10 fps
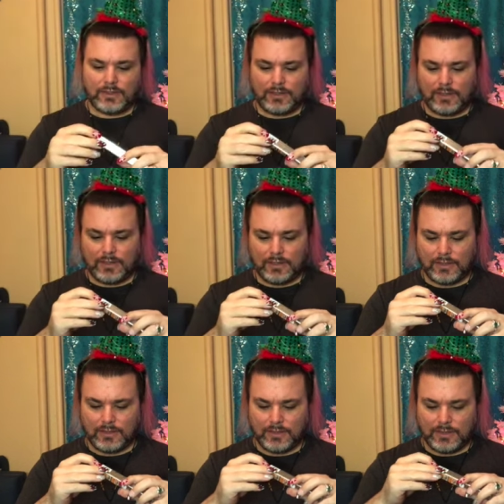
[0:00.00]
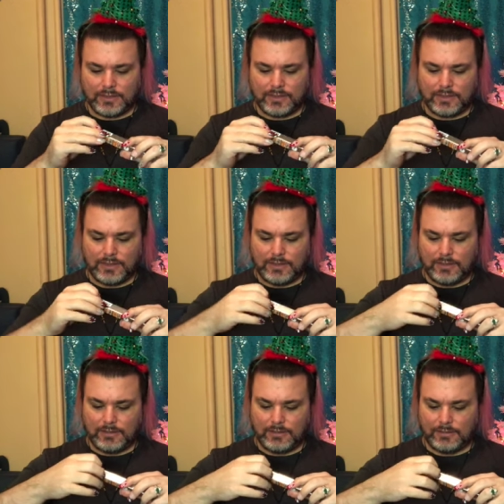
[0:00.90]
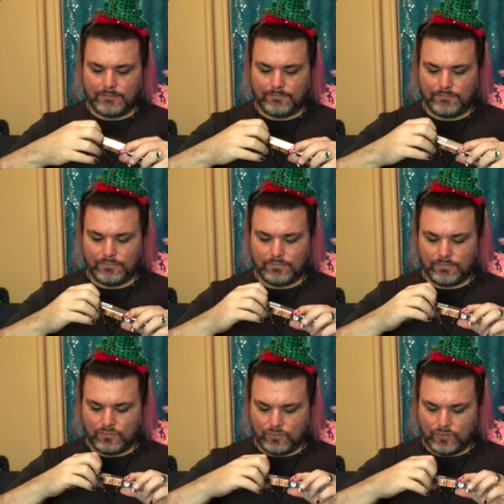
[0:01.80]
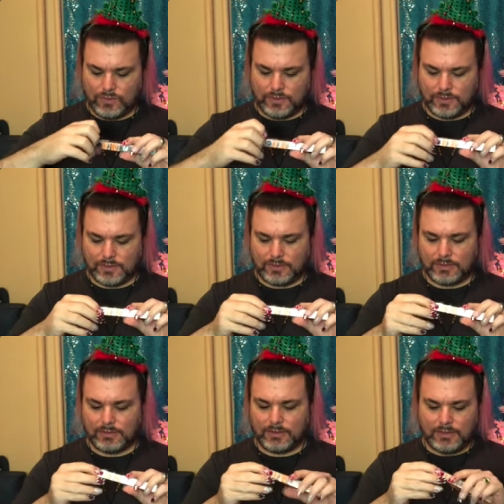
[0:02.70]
And let's see here what this